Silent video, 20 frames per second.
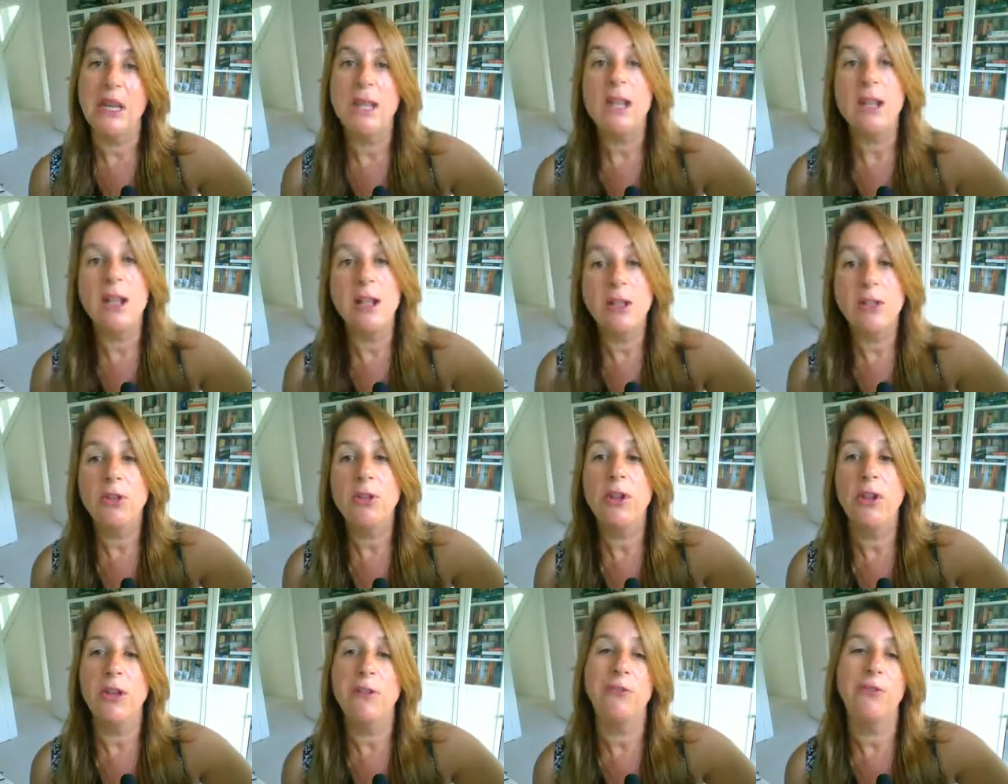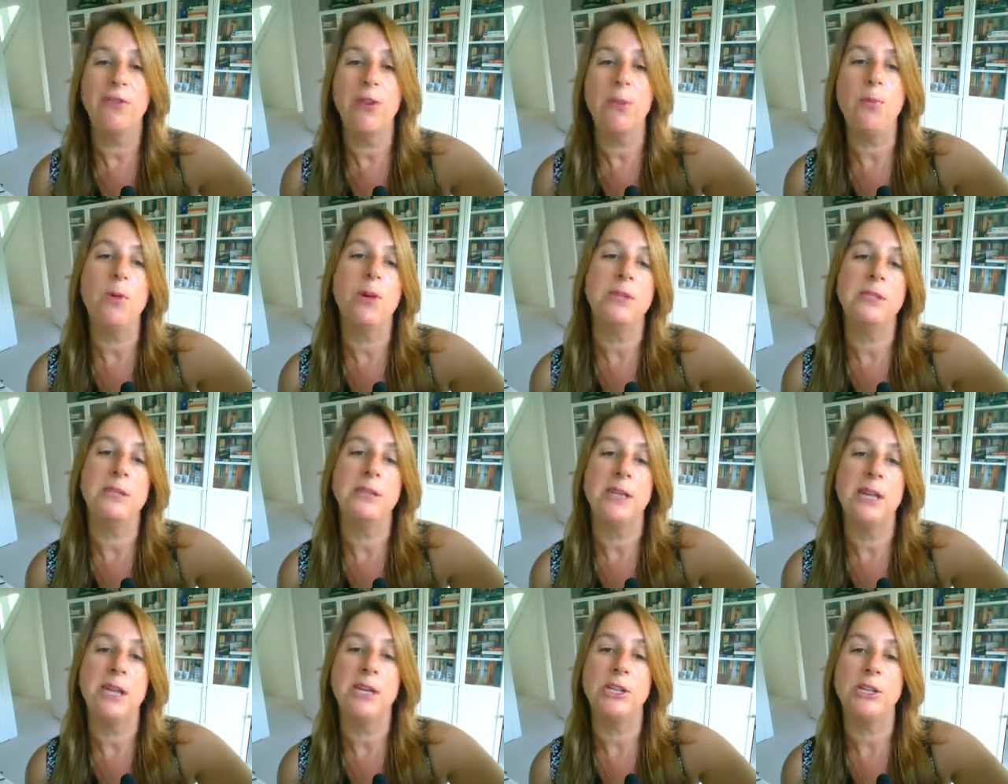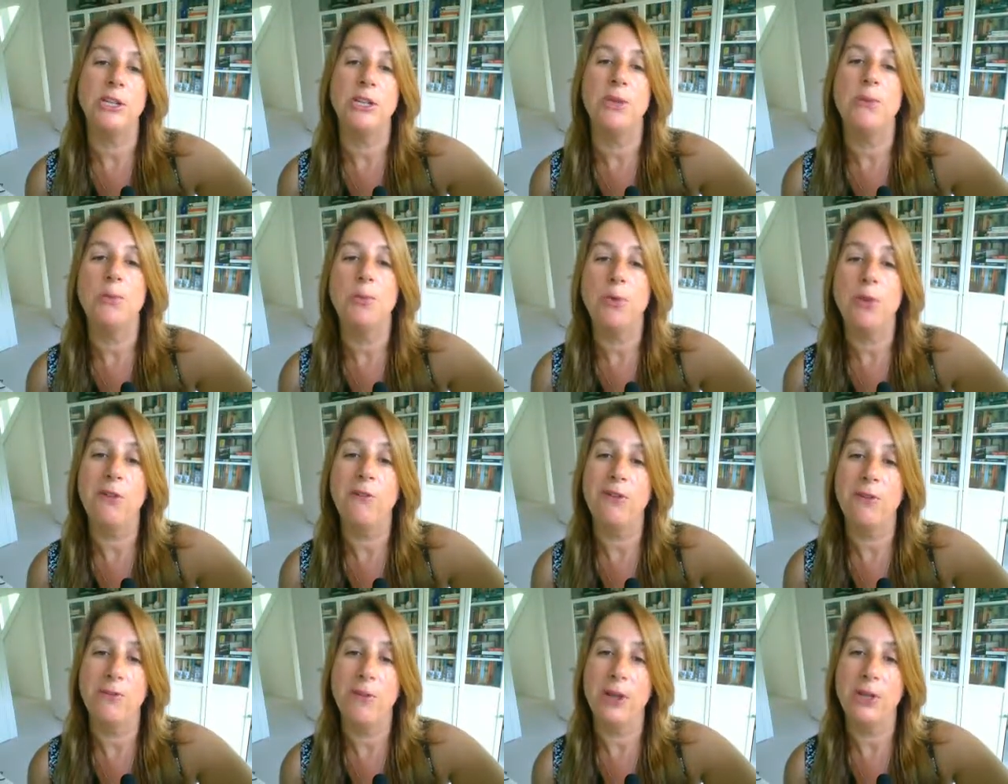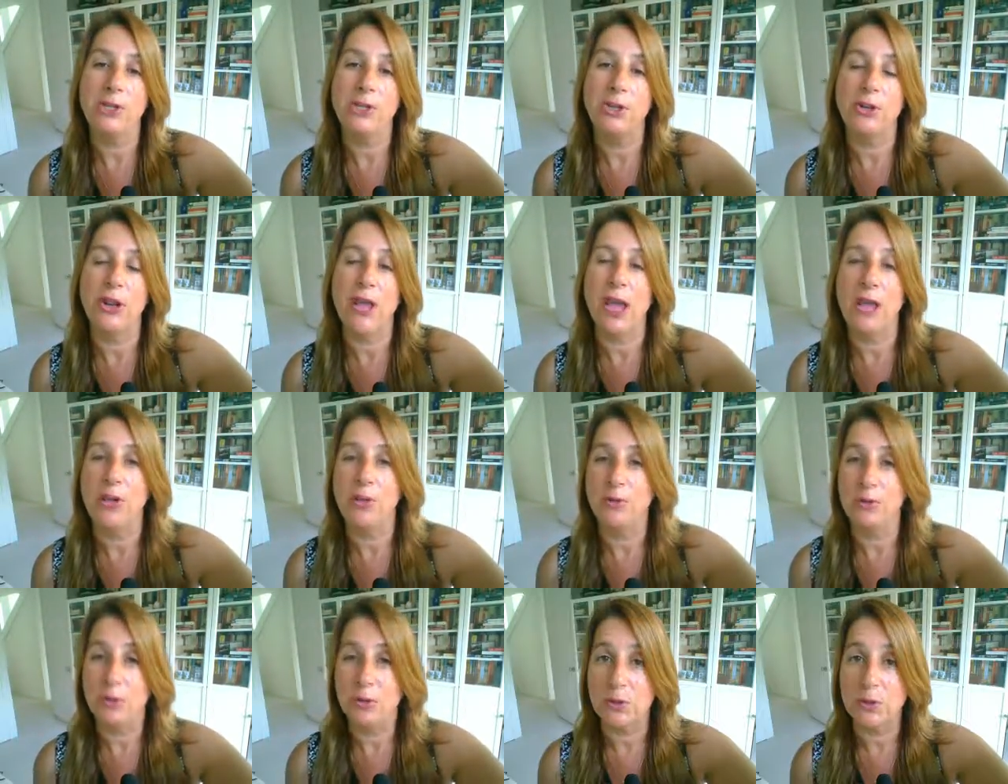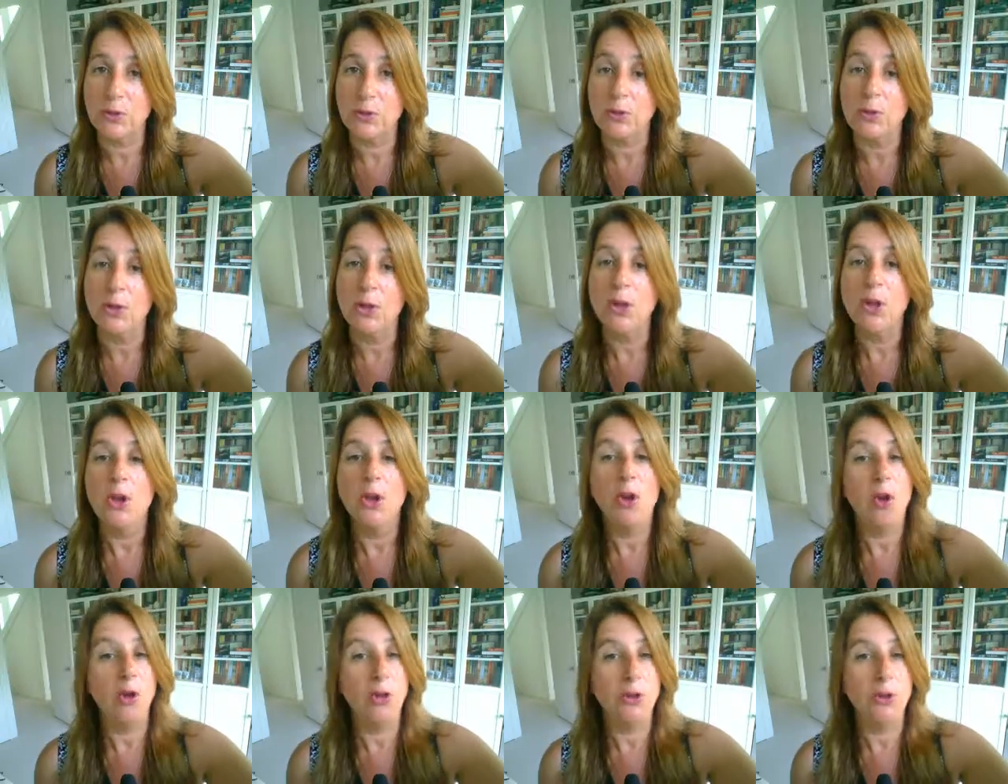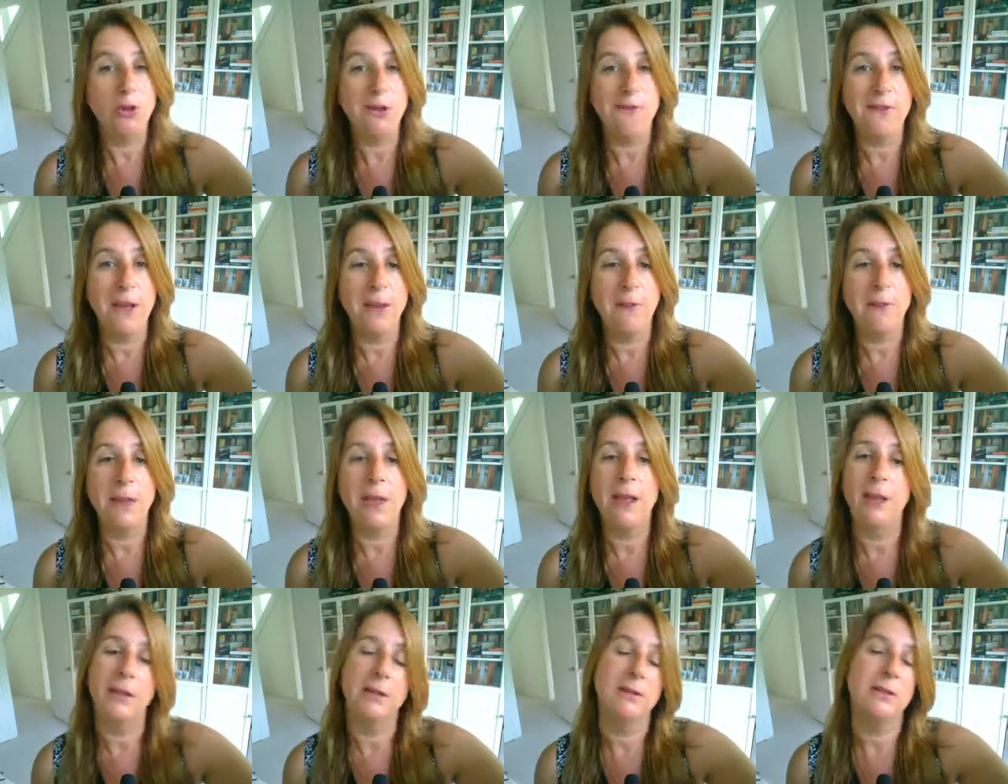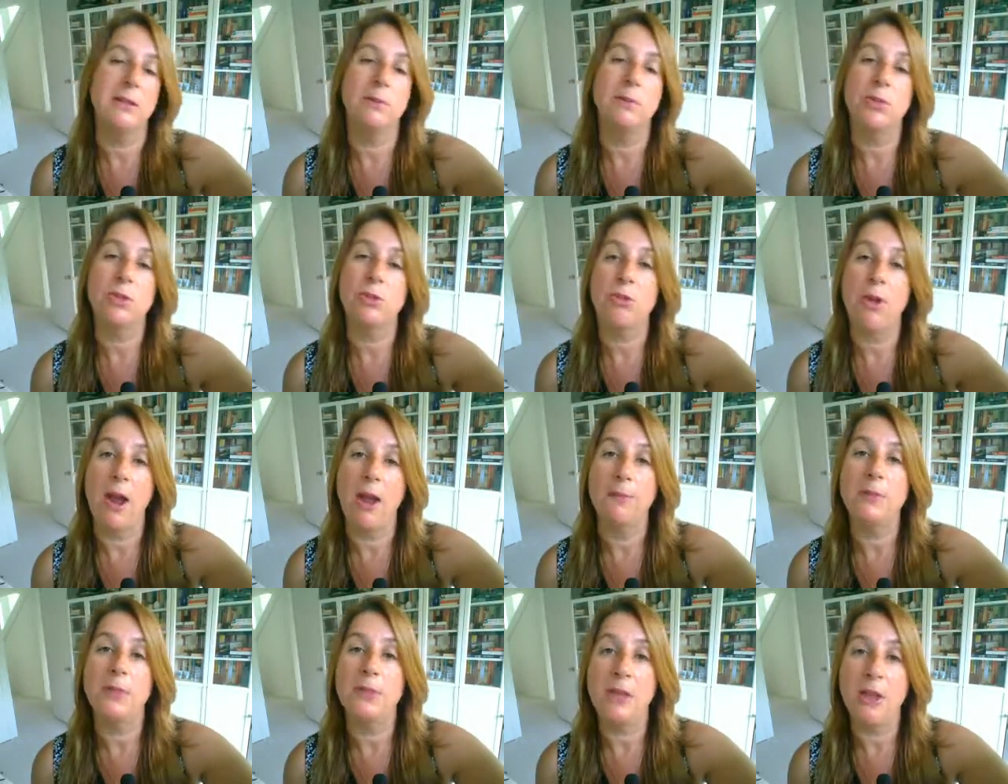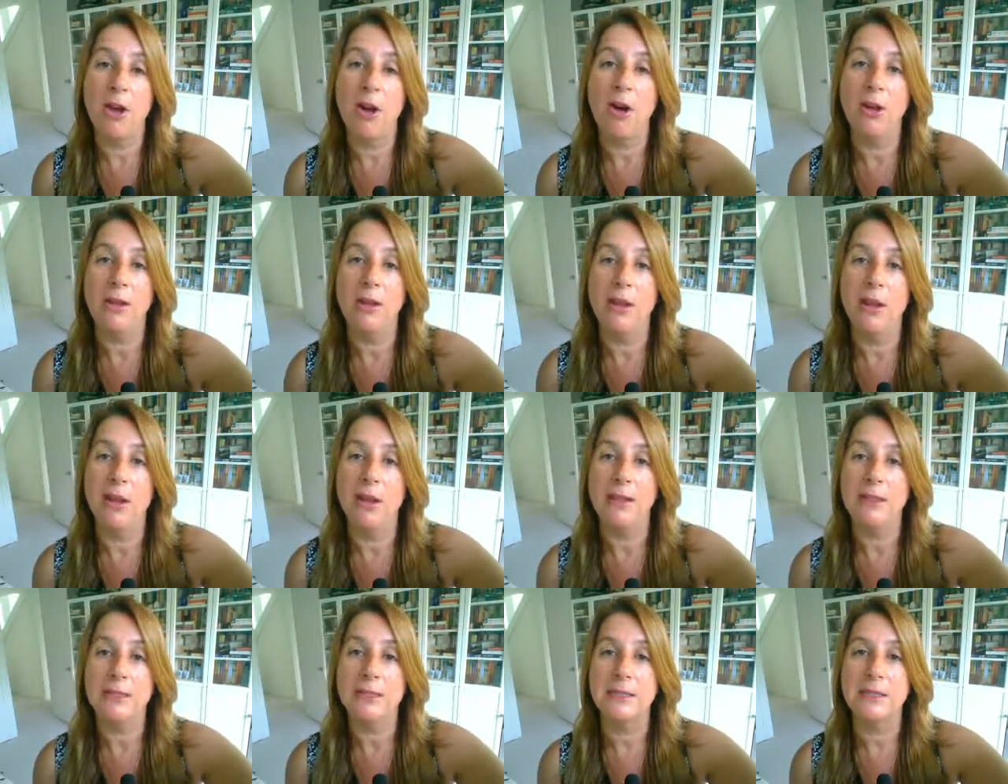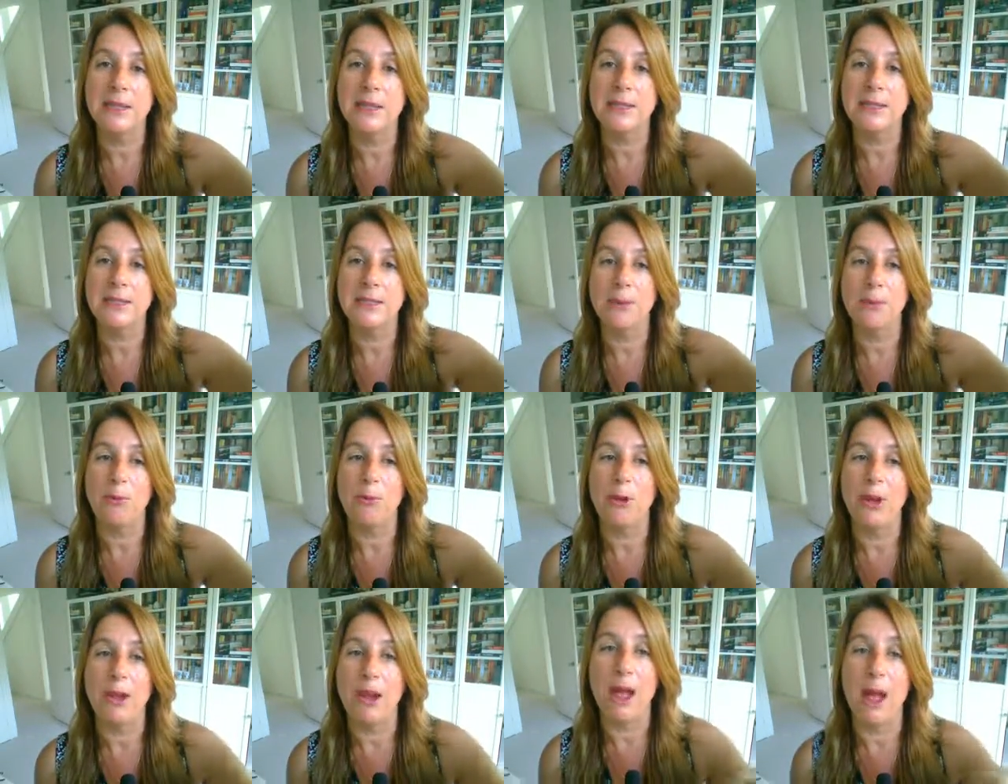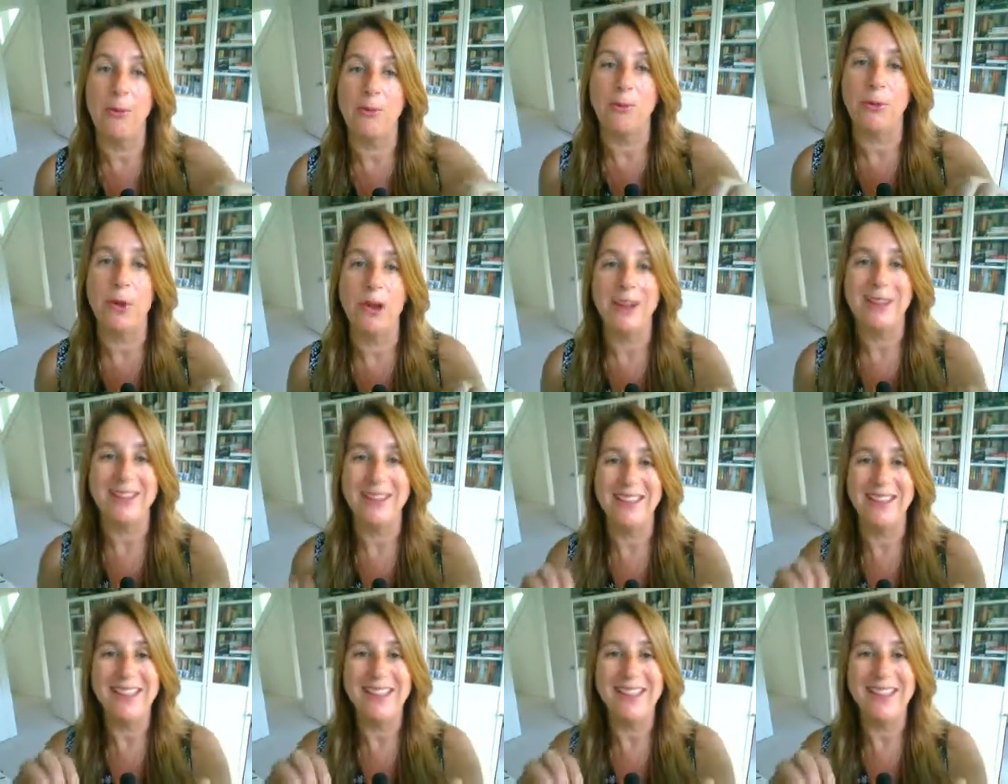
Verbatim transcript: including a free presentation and more information on how your school or your family can subscribe to the online Study Samurai Library.